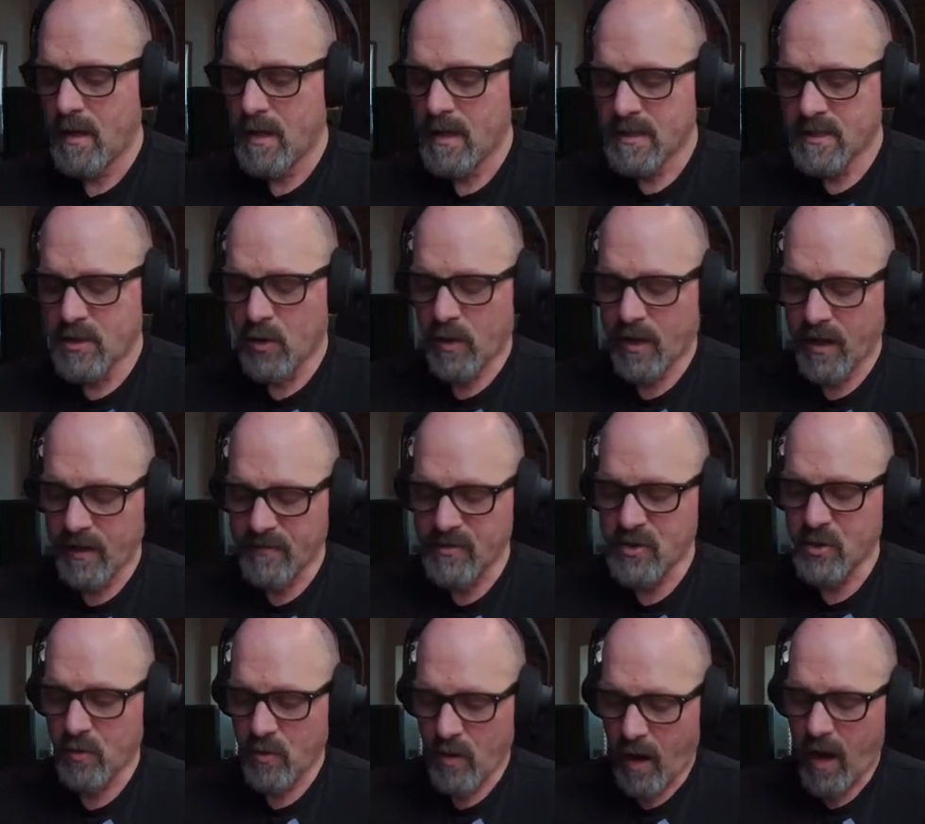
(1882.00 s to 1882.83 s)
So it
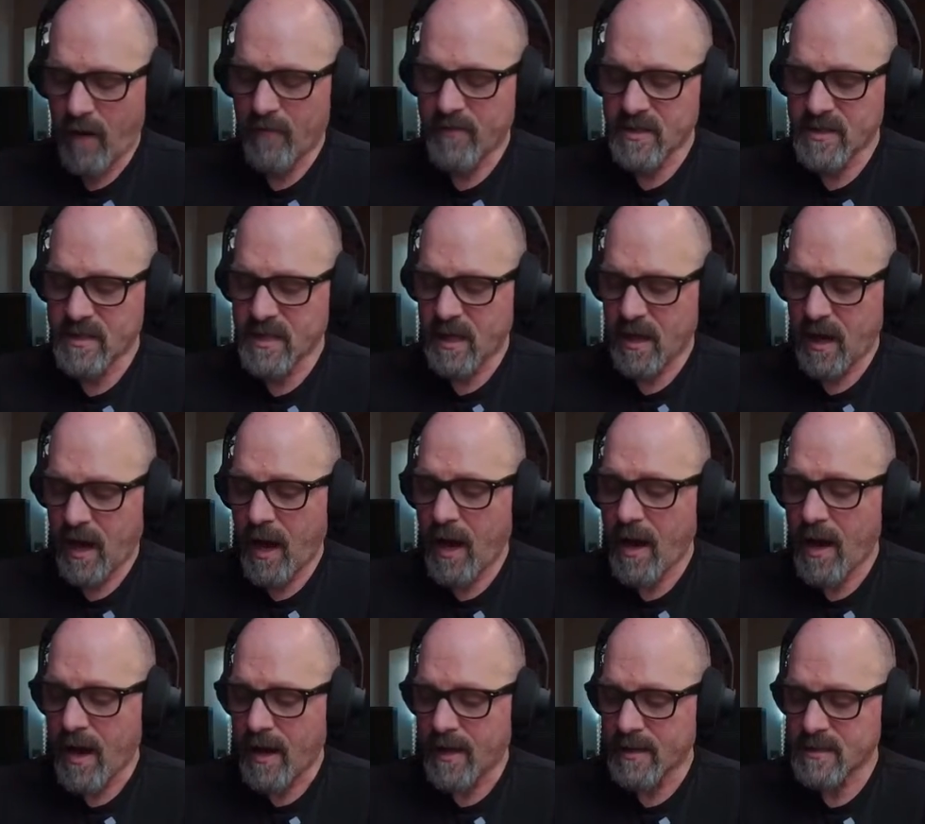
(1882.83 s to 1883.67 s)
gives you obviously a
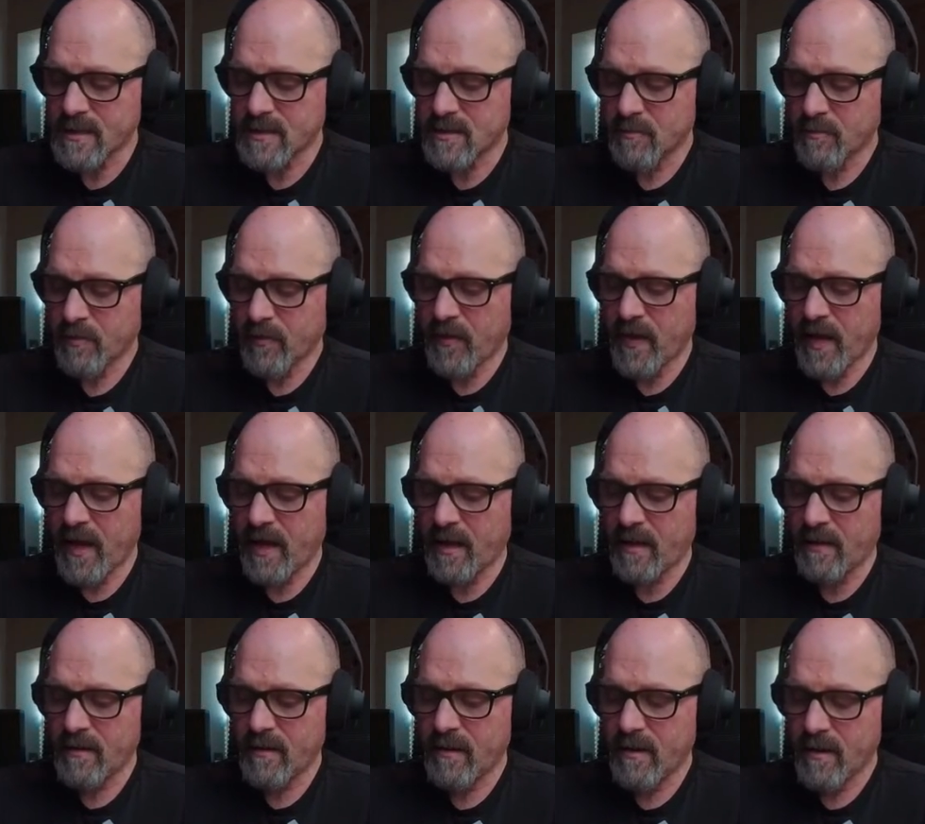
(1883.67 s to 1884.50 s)
hi-hats, but
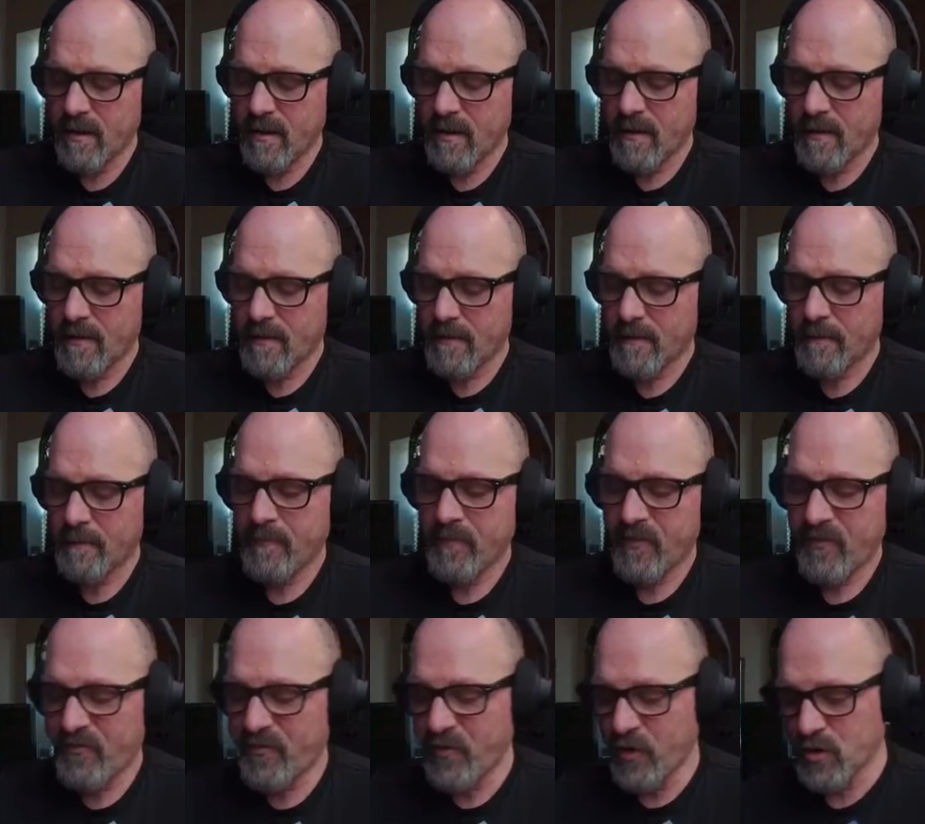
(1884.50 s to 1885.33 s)
then
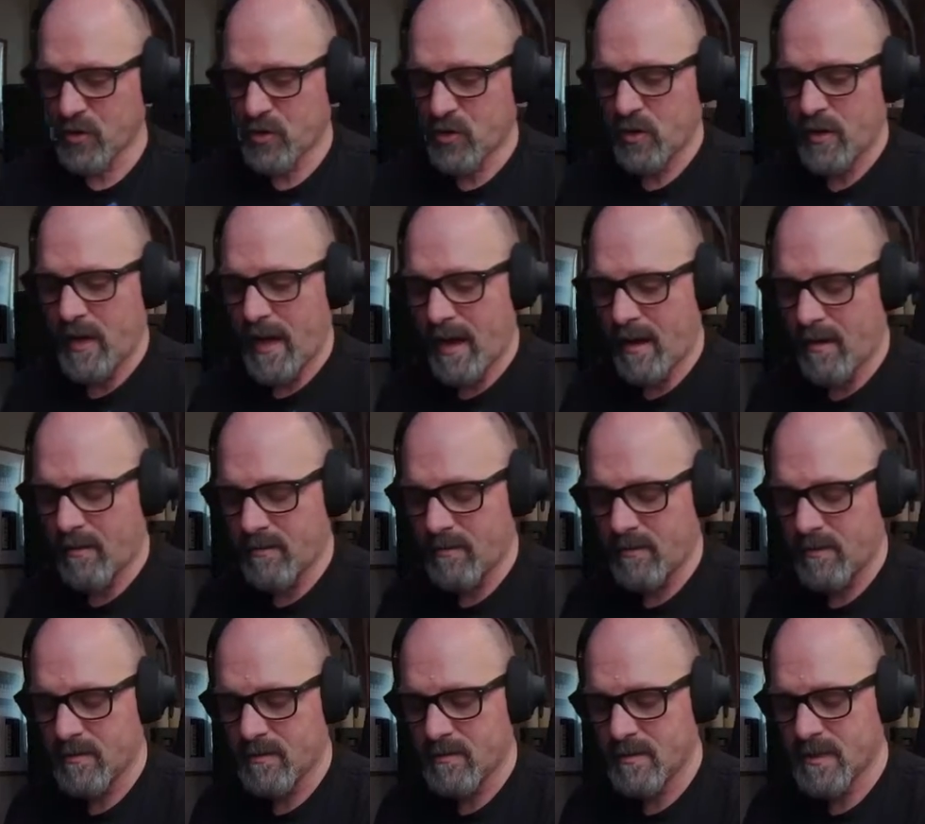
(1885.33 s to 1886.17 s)
filter
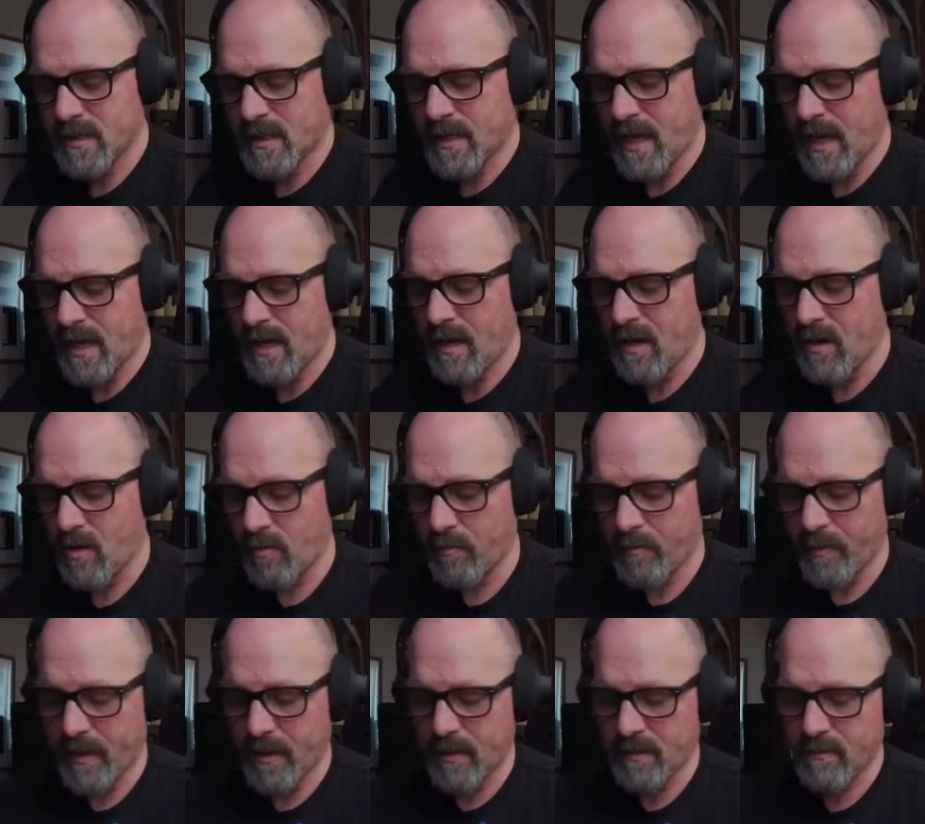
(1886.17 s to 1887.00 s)
down, decay
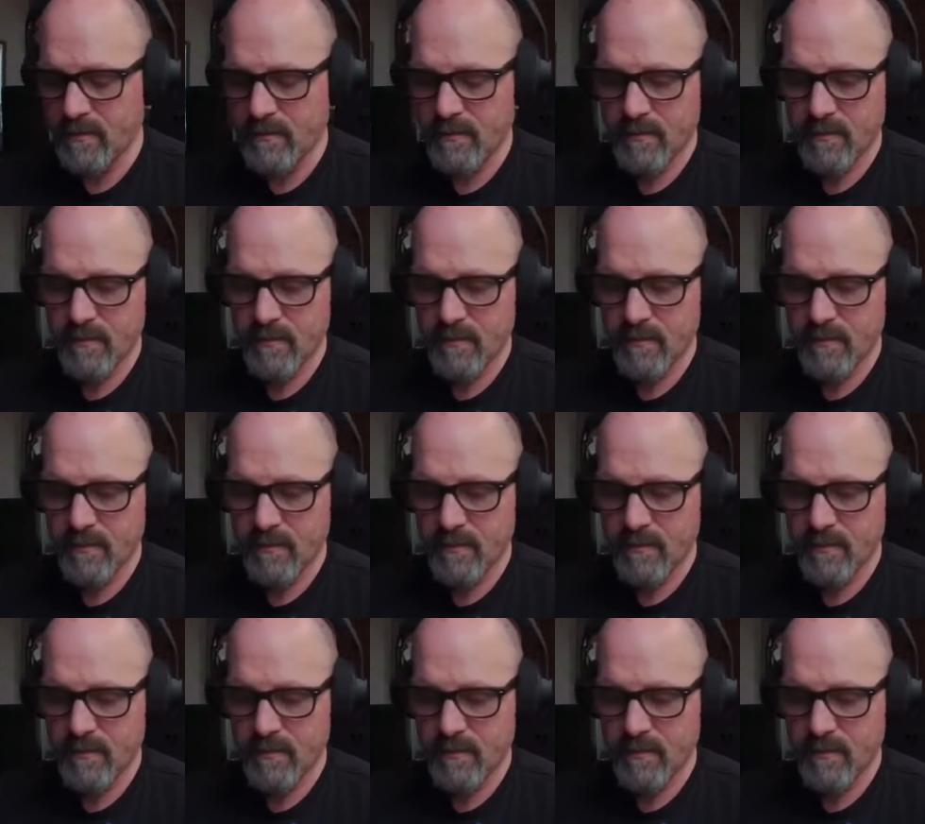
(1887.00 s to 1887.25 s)
open.